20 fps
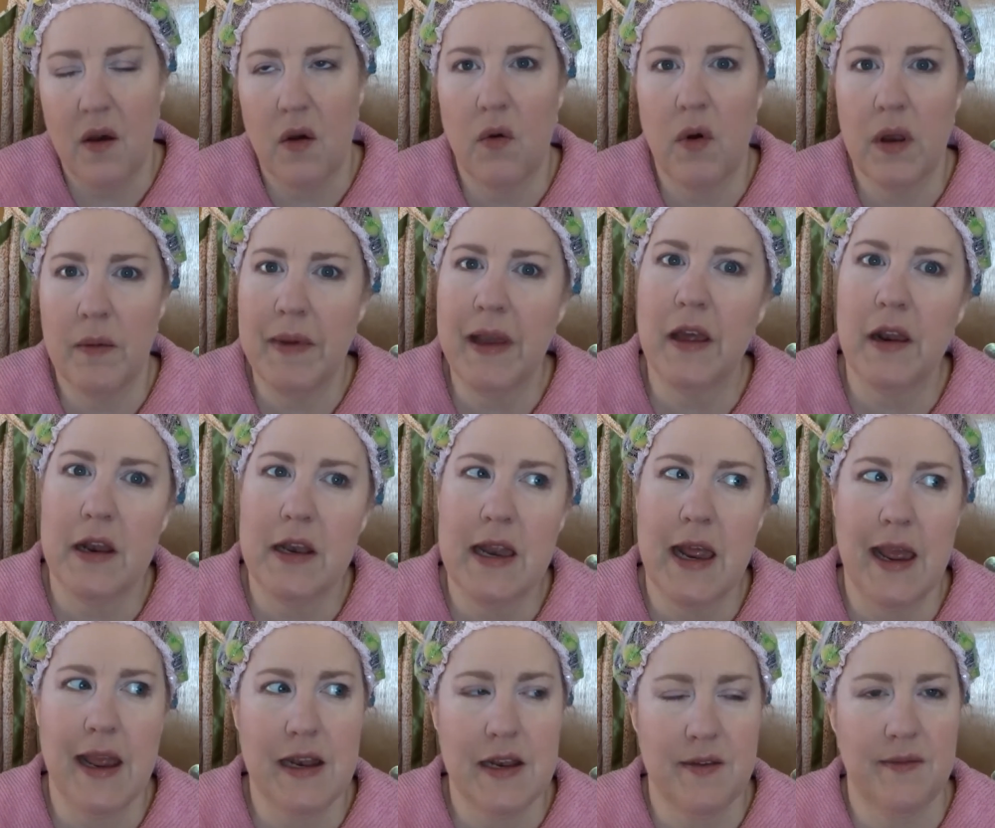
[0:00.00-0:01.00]
what am I going to
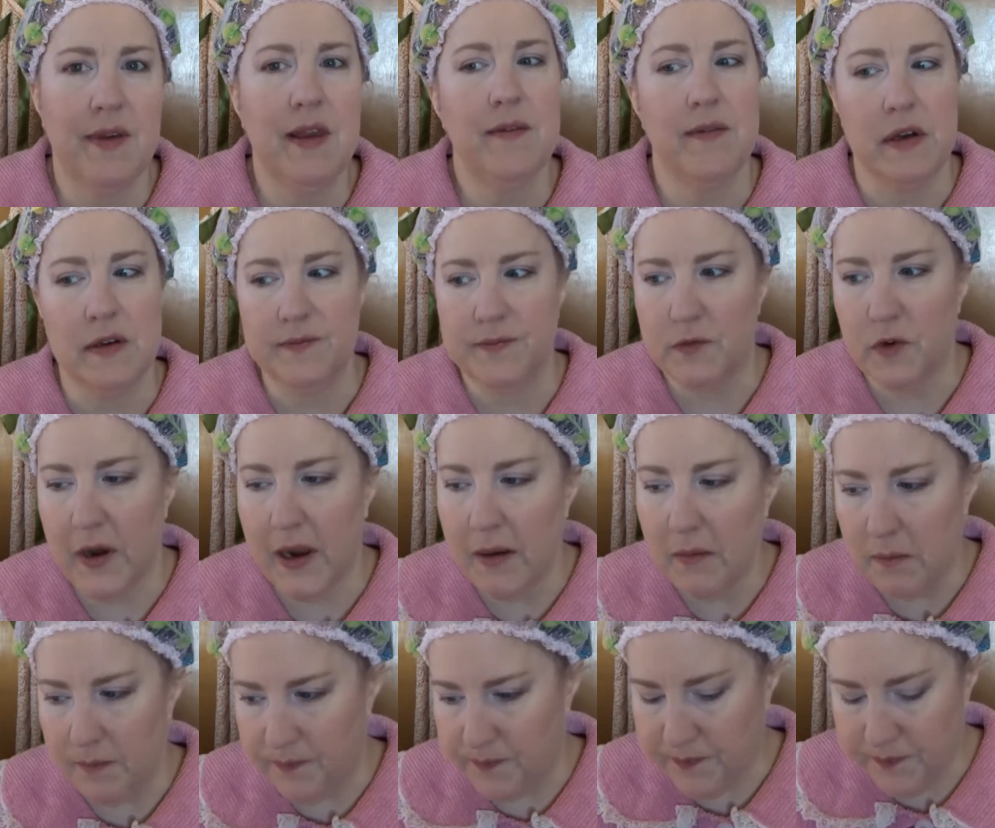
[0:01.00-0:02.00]
take to Viva,
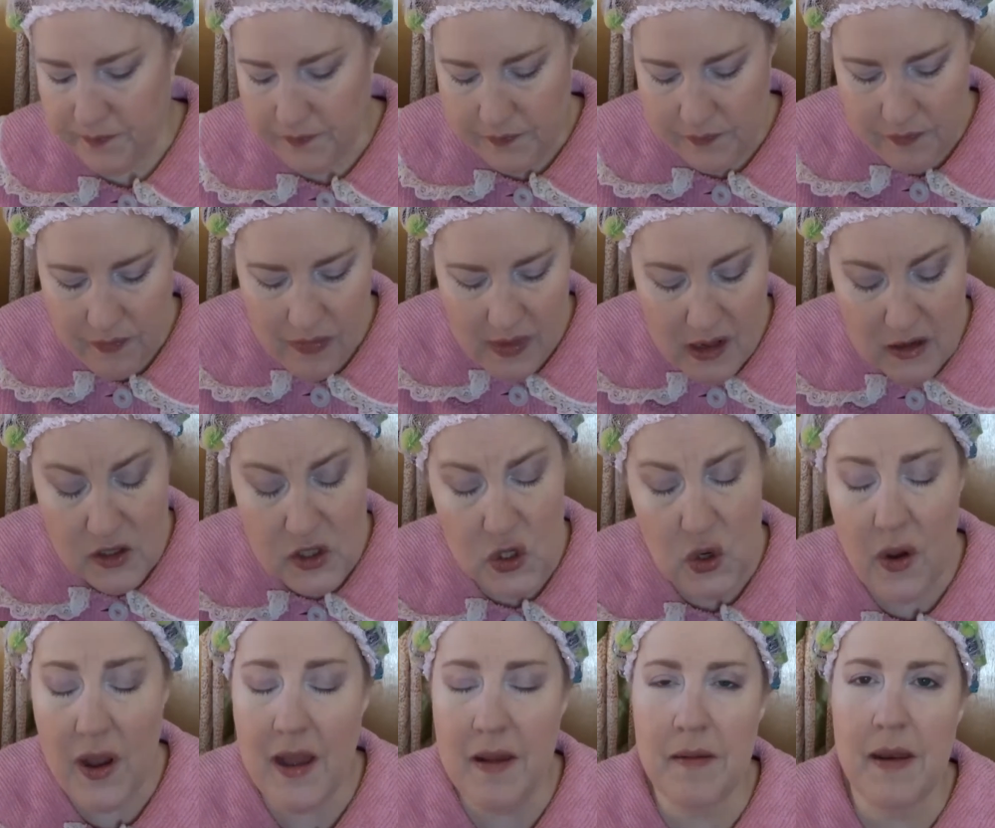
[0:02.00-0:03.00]
right?
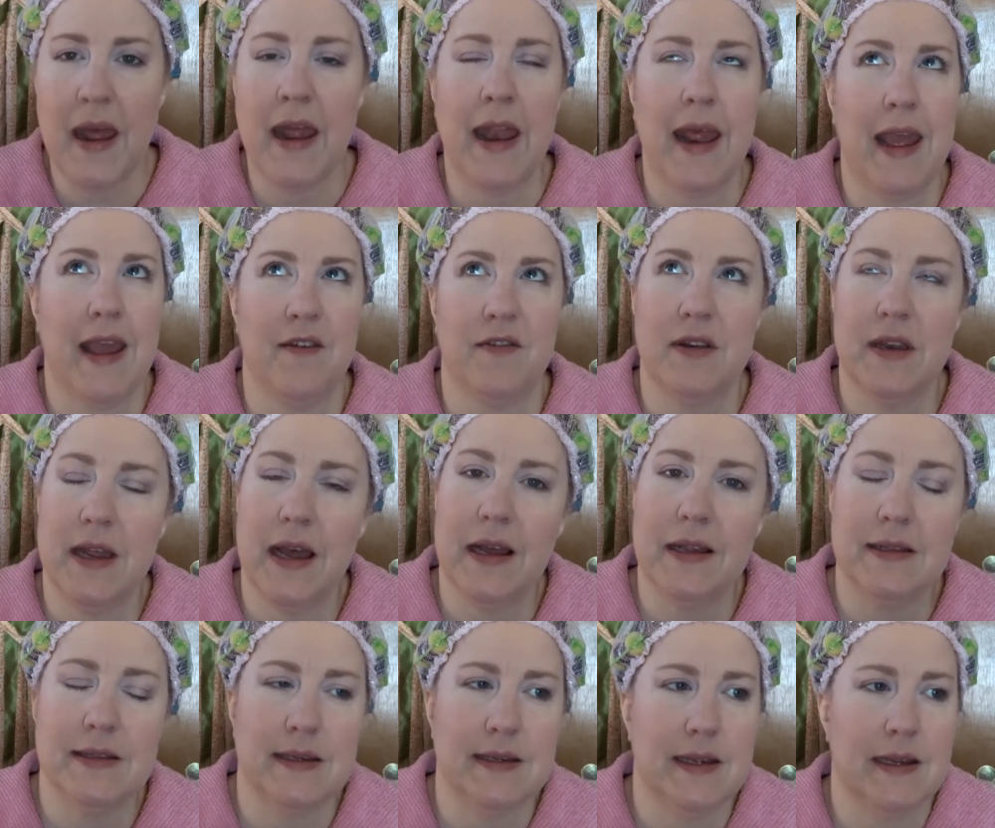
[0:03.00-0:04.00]
So, and, and I have
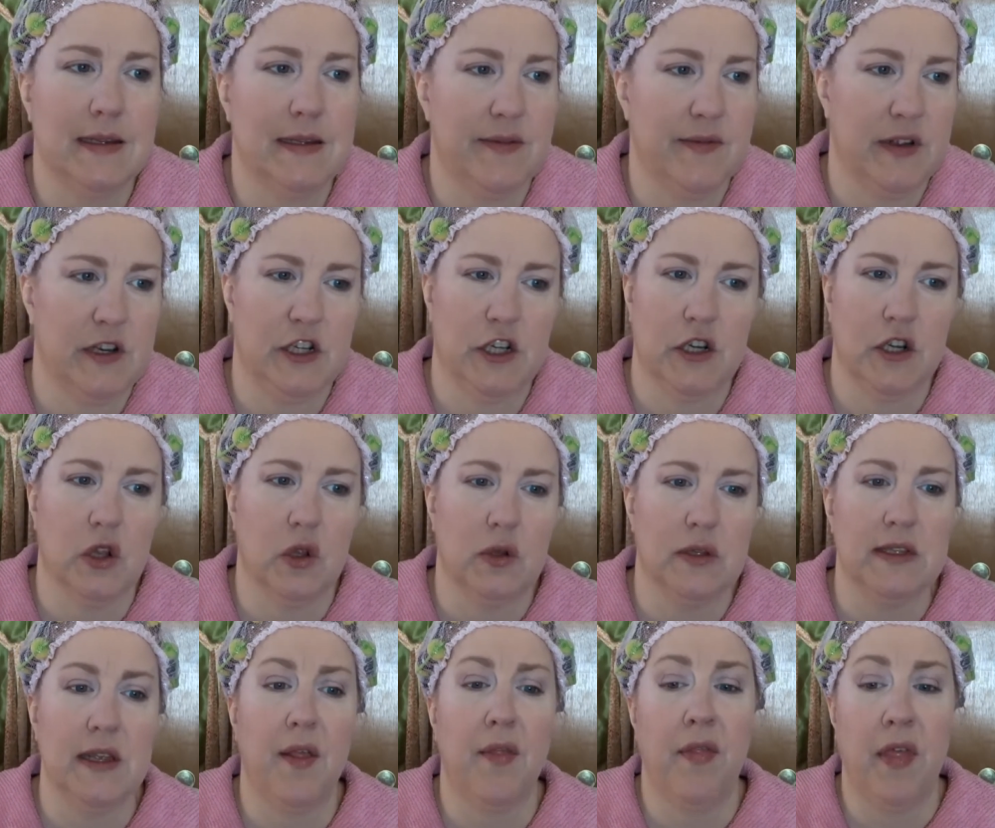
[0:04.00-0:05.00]
tons and tons of vintage
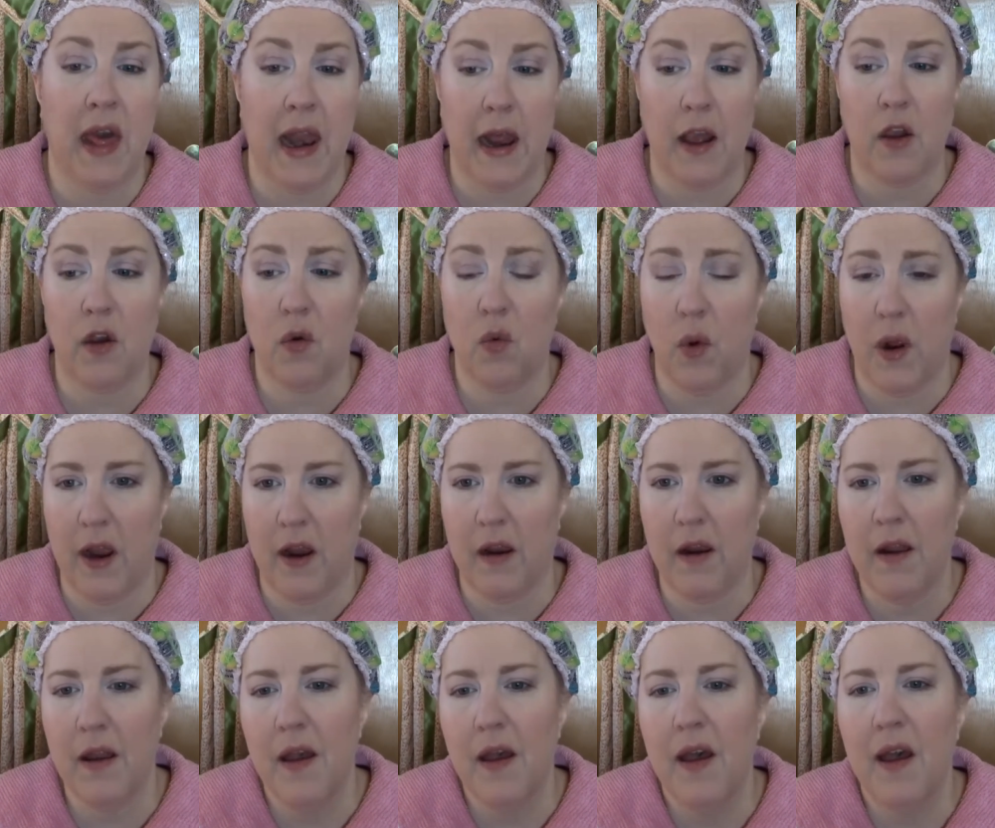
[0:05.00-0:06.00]
clothes that I could wear.